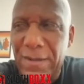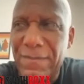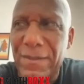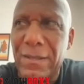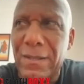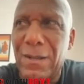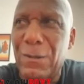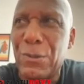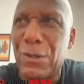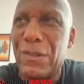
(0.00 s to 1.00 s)
I'm thinking,
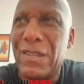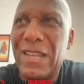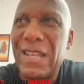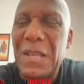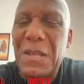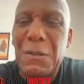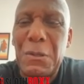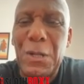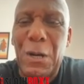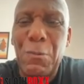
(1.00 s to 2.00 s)
hold on,
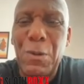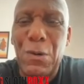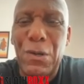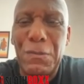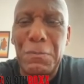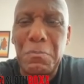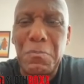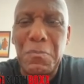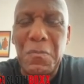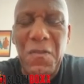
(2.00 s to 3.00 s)
you know, we want
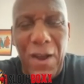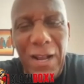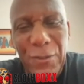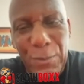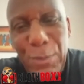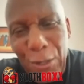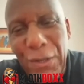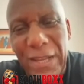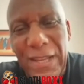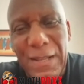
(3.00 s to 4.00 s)
fighters to be on it,